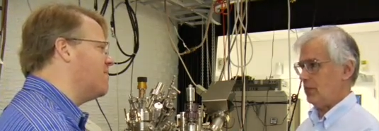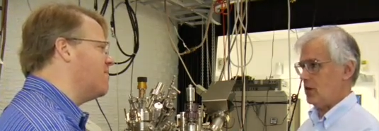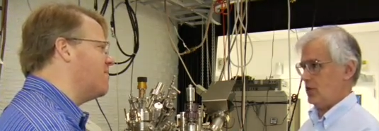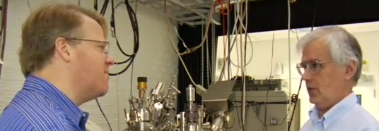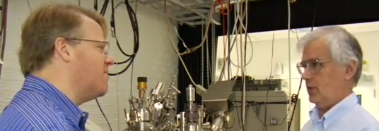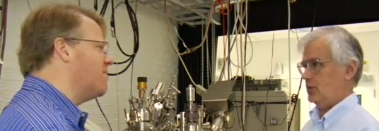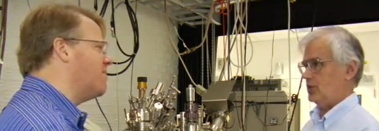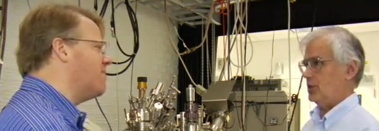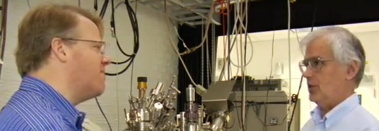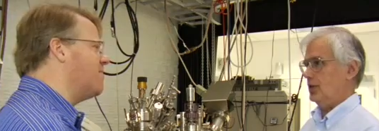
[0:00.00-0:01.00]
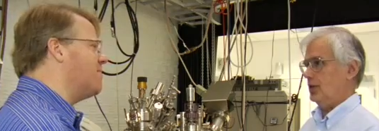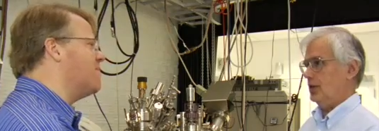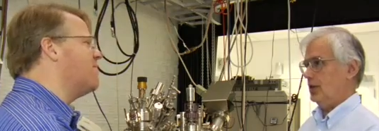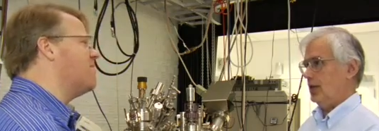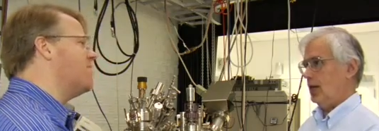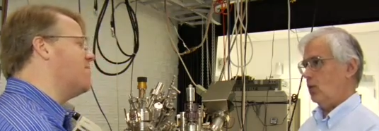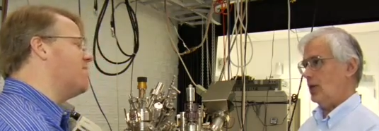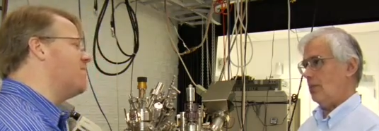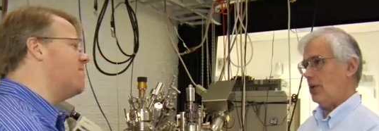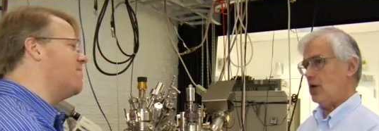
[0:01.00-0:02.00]
Speaker 1: and particles. And
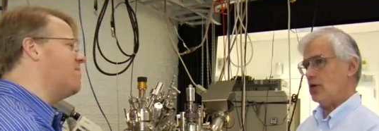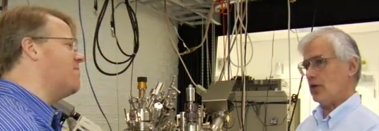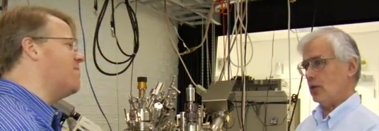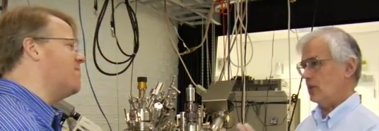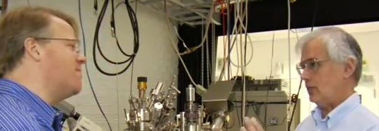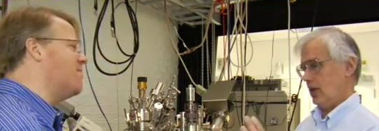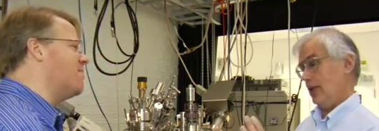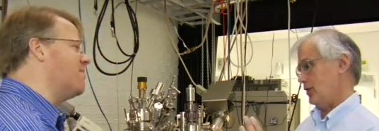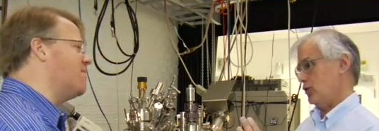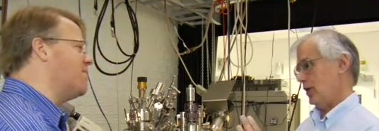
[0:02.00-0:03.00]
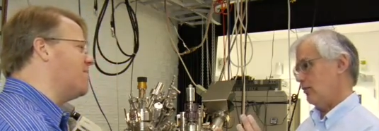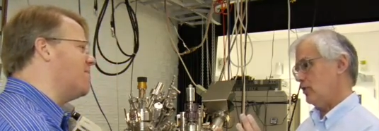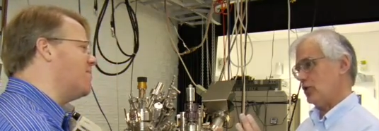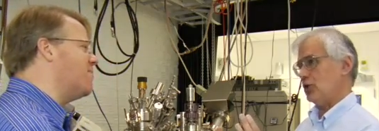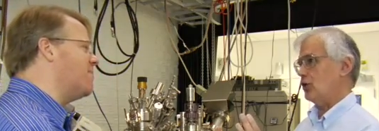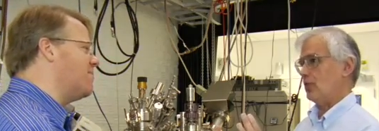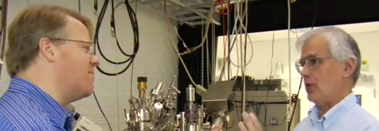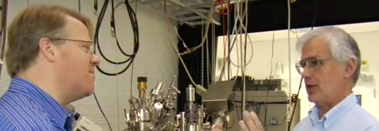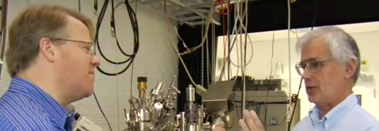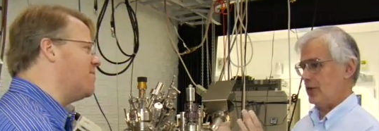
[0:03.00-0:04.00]
while a particle, electron, which is a good
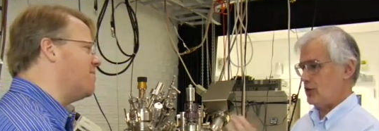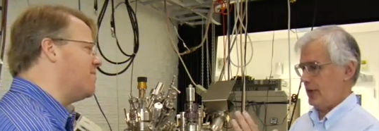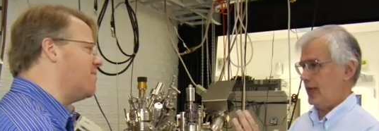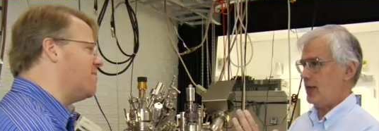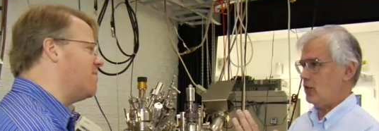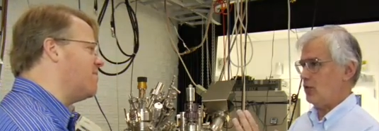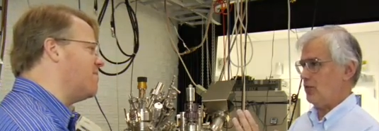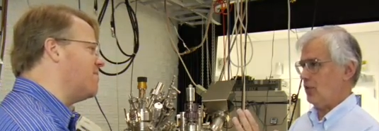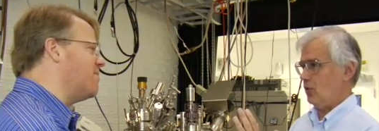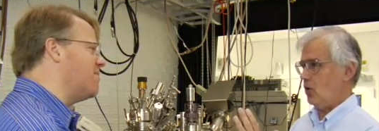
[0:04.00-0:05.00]
approximation, can't go through a